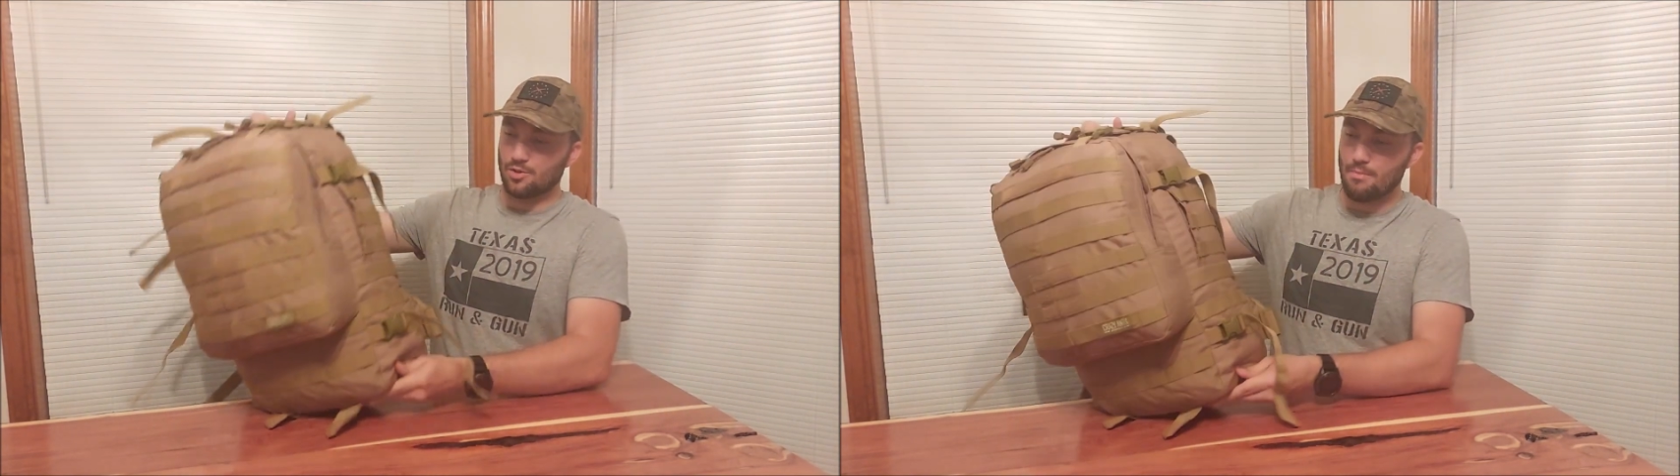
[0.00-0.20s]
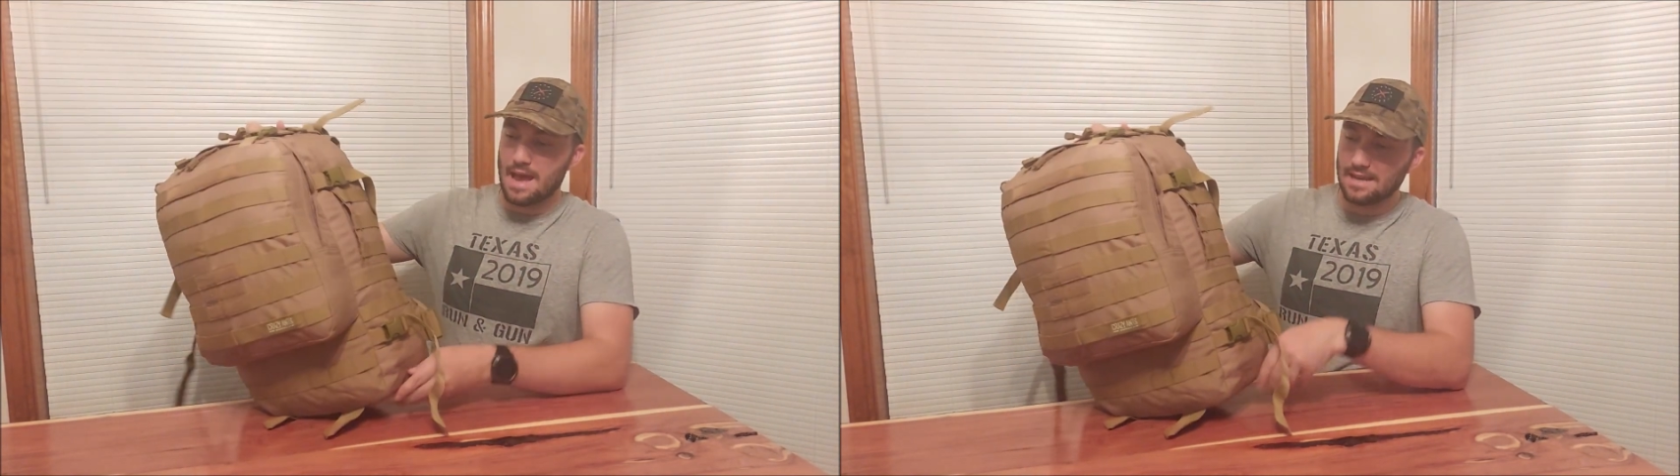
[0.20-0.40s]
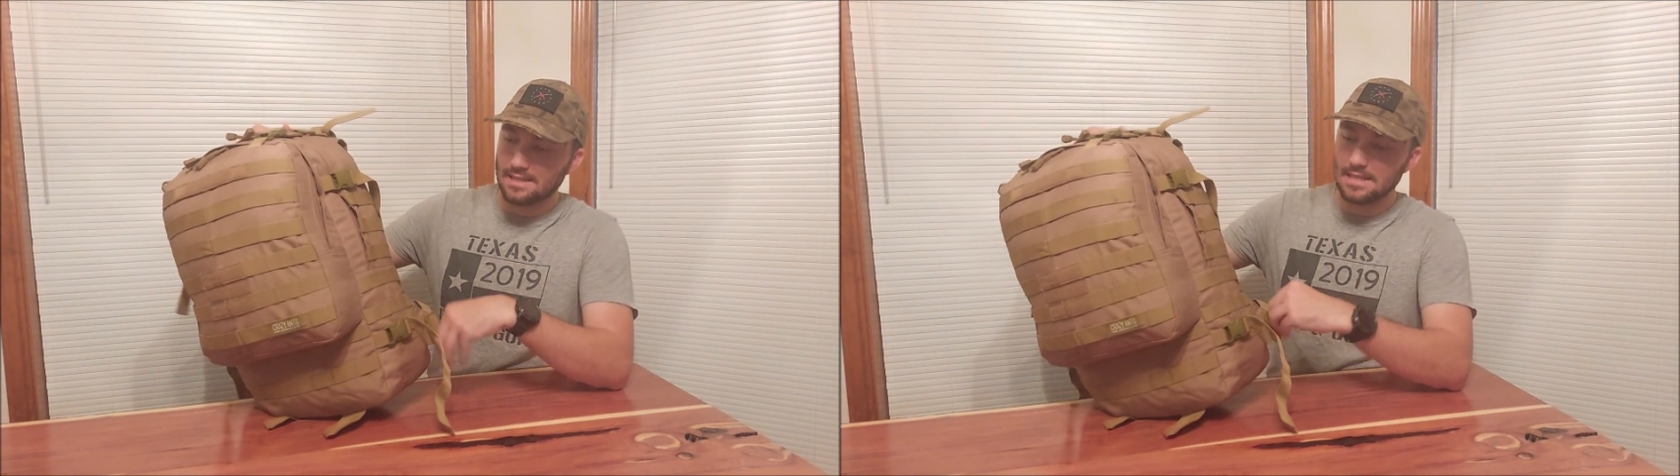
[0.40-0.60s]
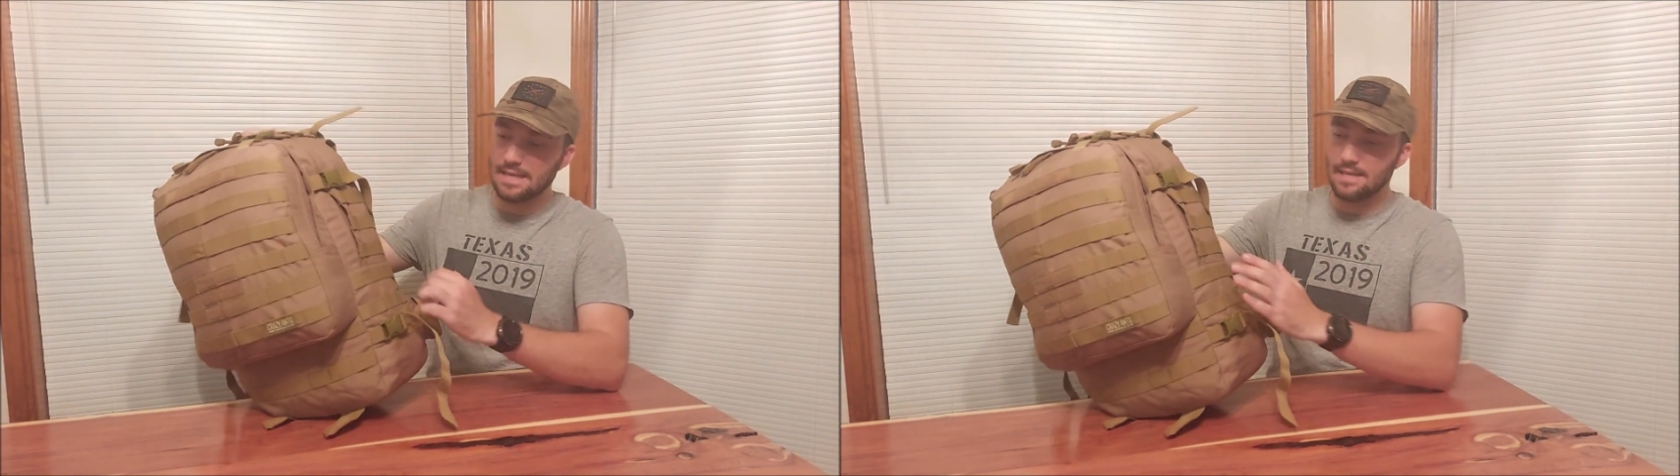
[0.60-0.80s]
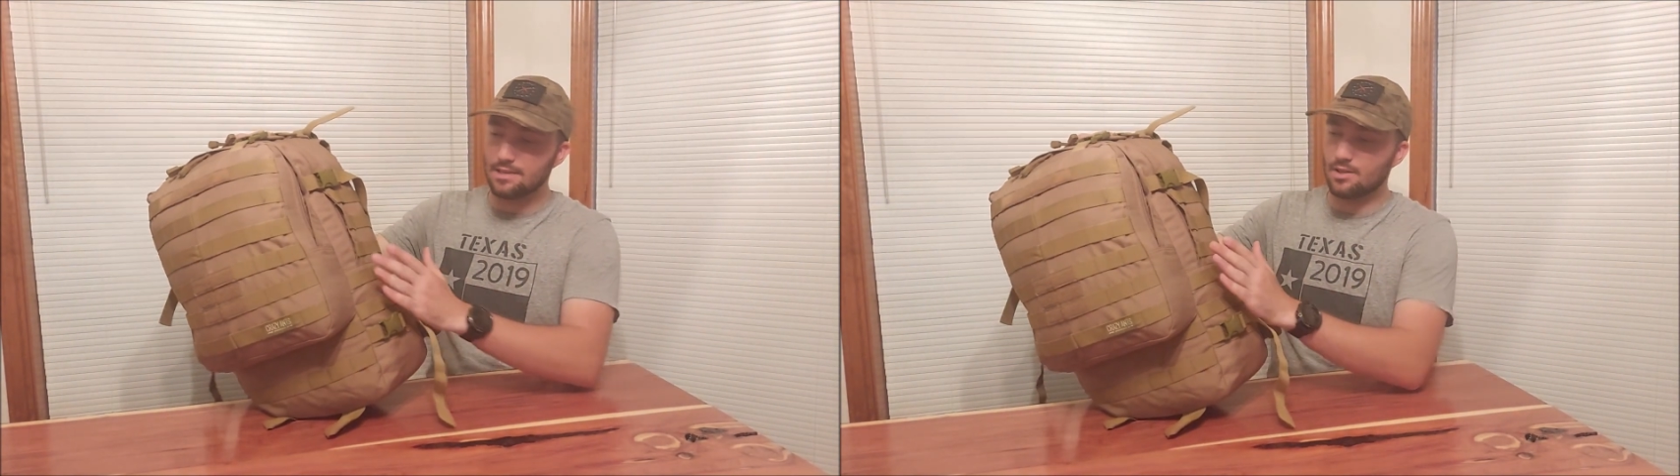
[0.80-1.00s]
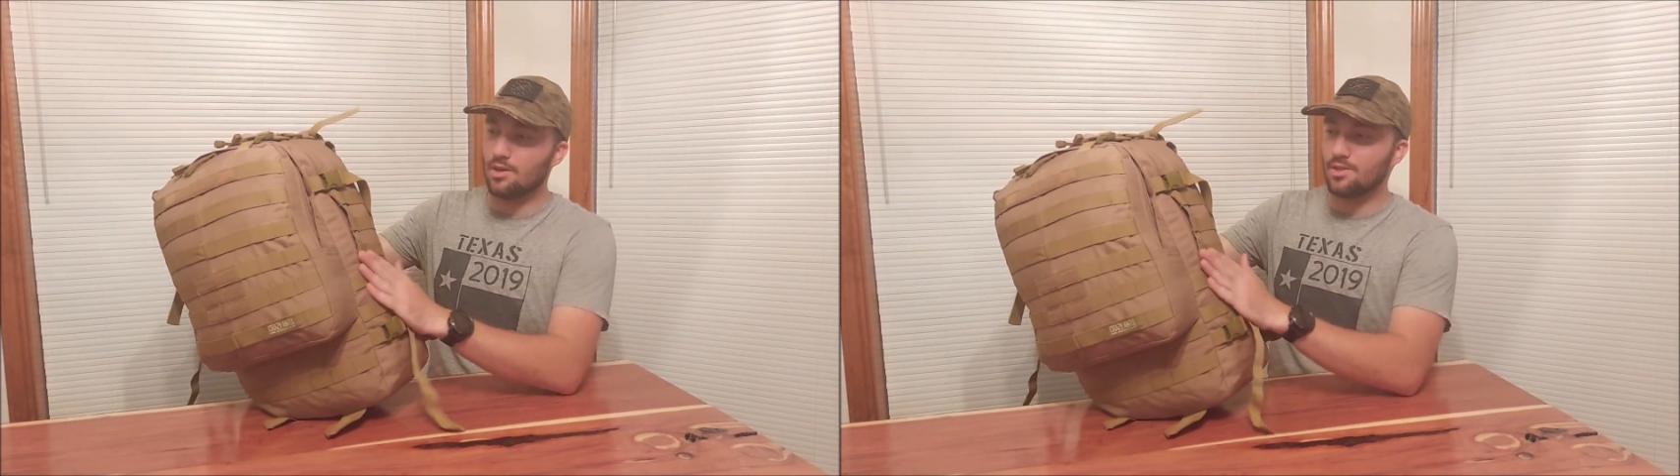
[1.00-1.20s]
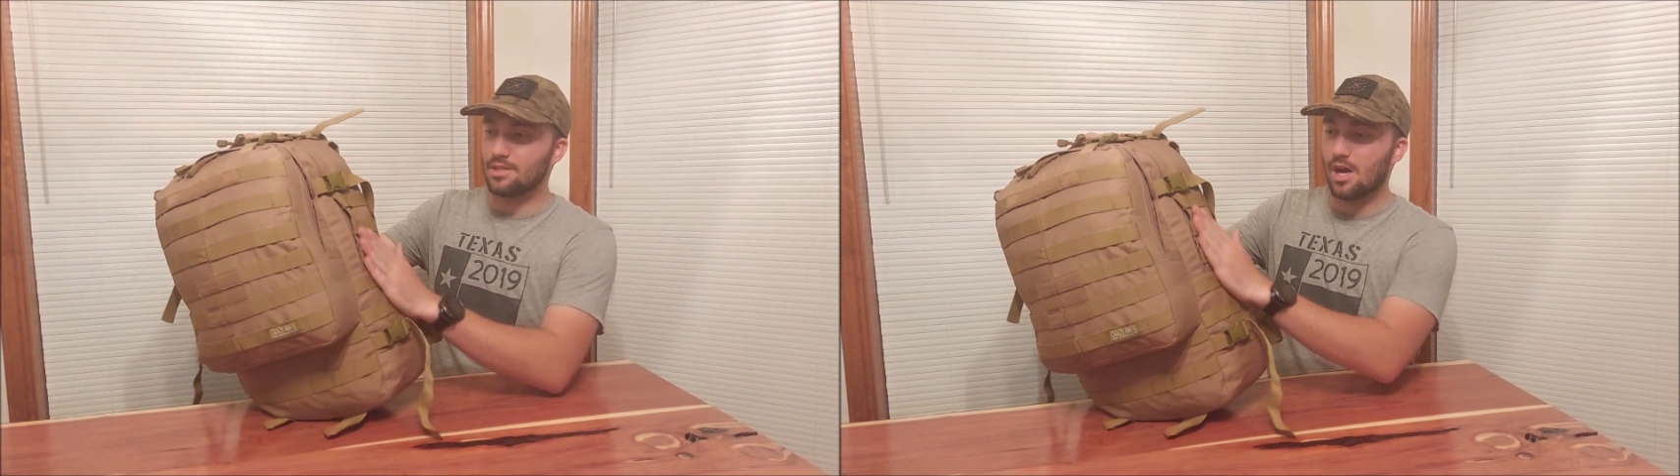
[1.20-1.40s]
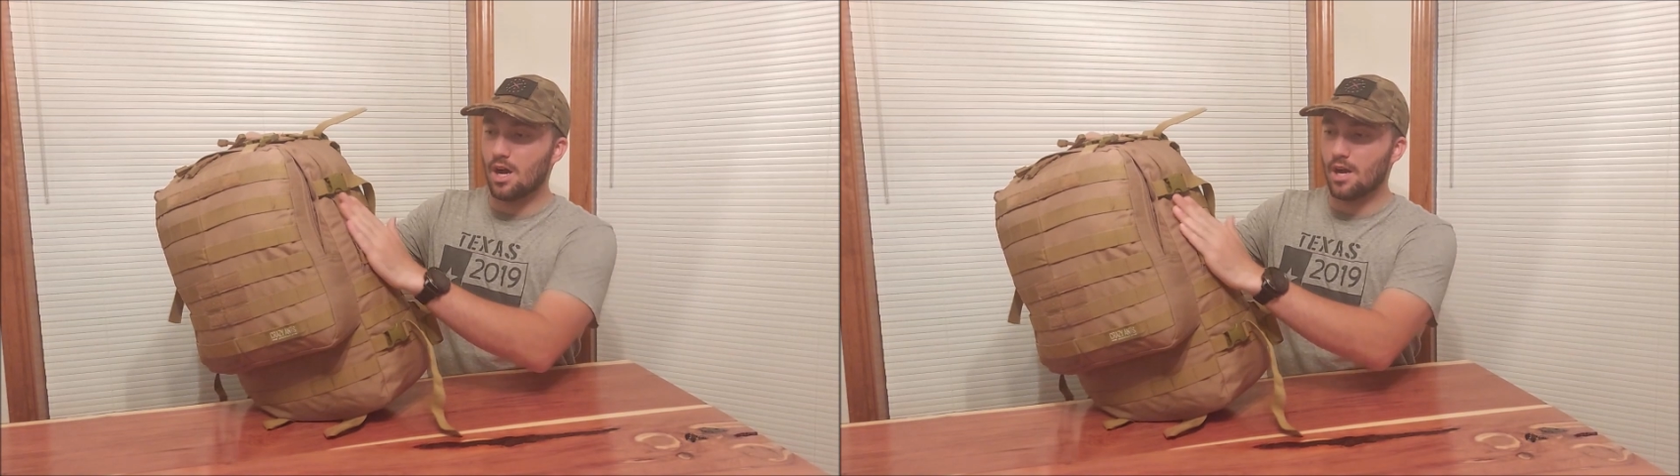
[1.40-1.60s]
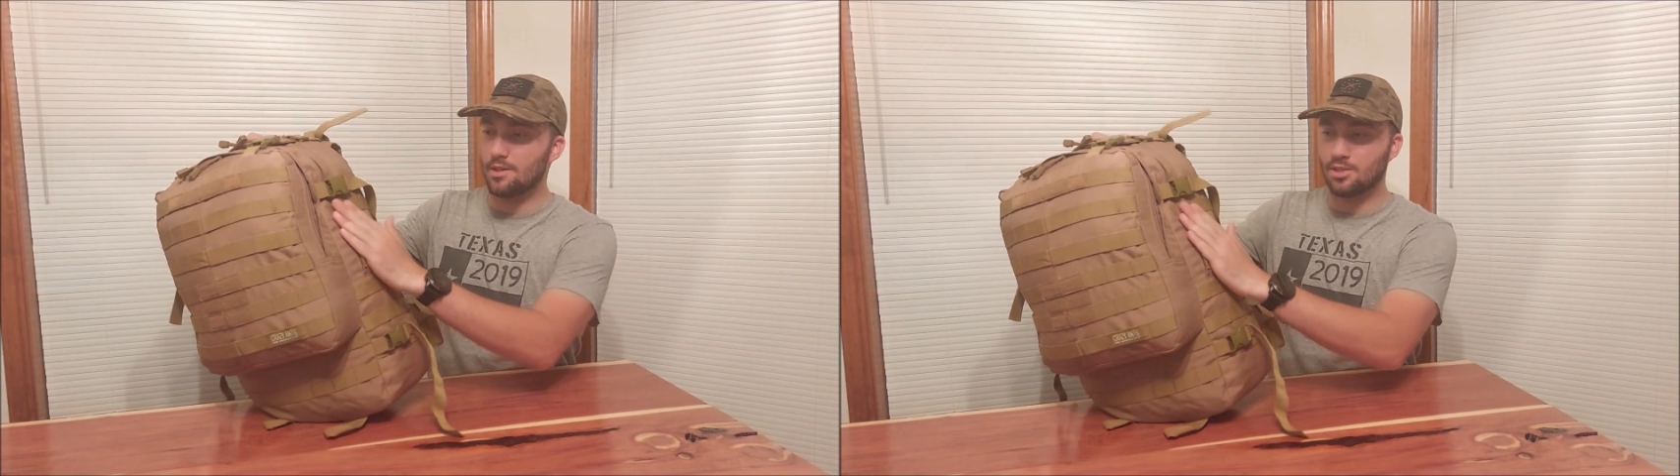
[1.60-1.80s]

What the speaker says: magazines on the side,